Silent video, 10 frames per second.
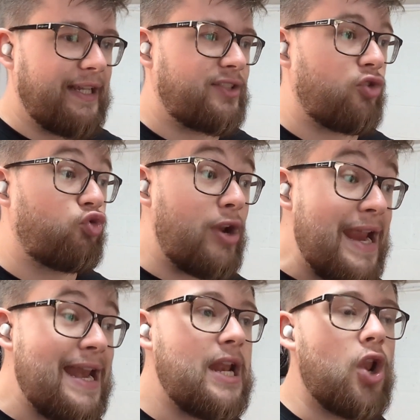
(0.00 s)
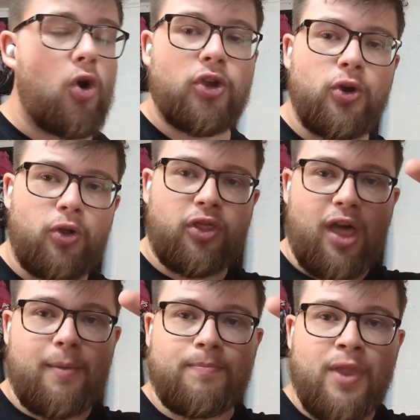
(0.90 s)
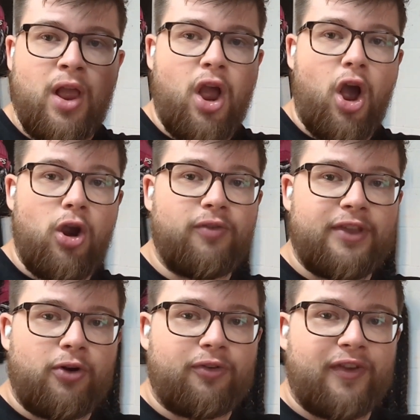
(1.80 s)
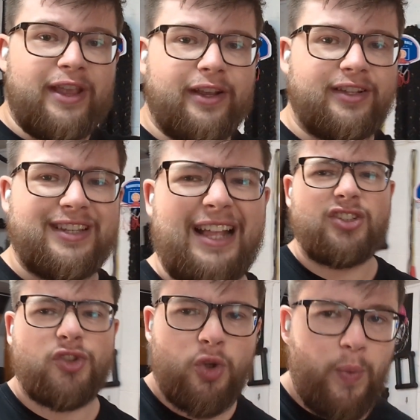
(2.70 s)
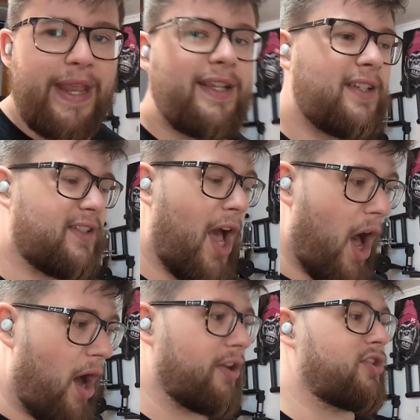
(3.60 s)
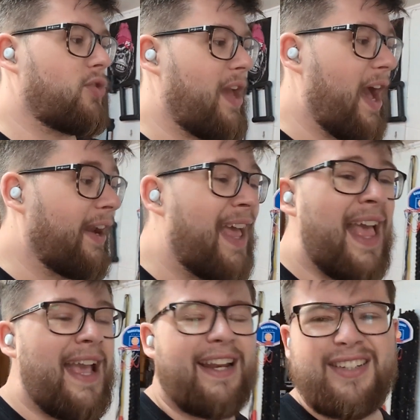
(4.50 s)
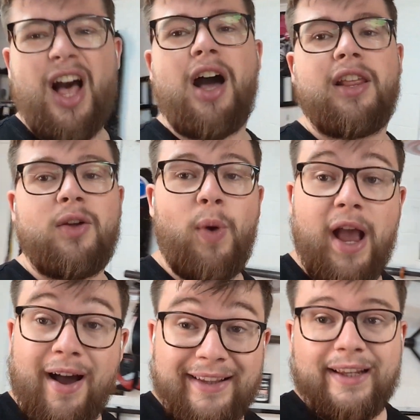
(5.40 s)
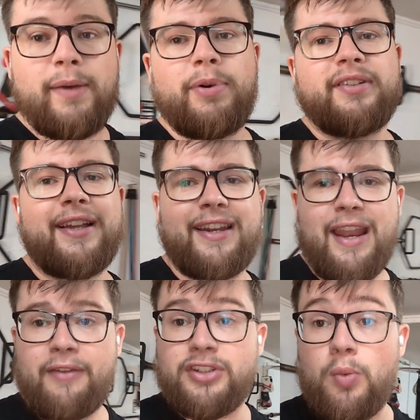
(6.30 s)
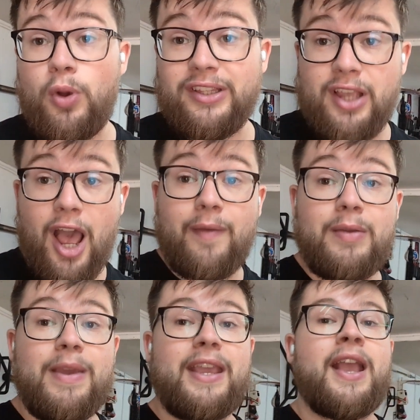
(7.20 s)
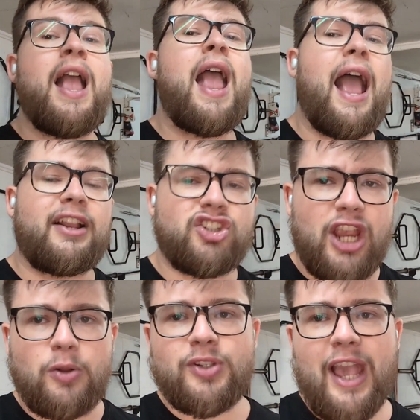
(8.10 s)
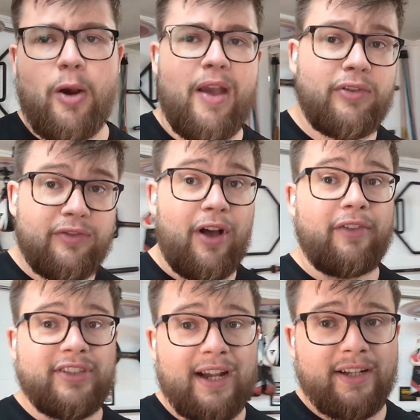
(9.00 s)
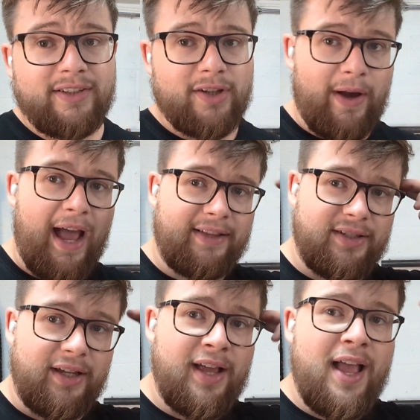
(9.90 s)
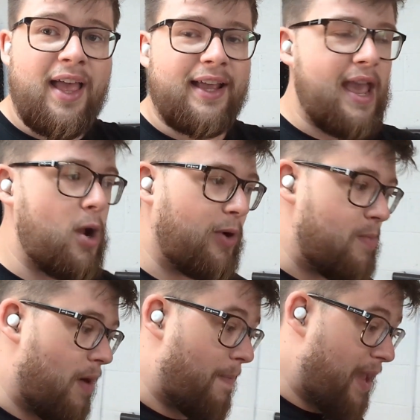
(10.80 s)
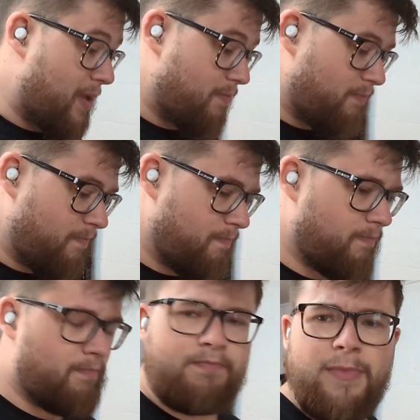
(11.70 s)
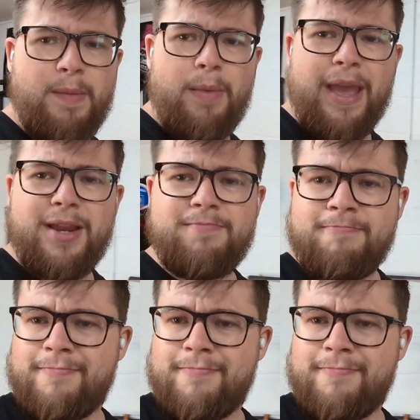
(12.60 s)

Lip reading: So really lock your thumb over your fingers squeeze as hard as you can. It is harder the way I did it because I didn't have someone timing me and shouting out every 5 seconds, so I had to count in my main brain.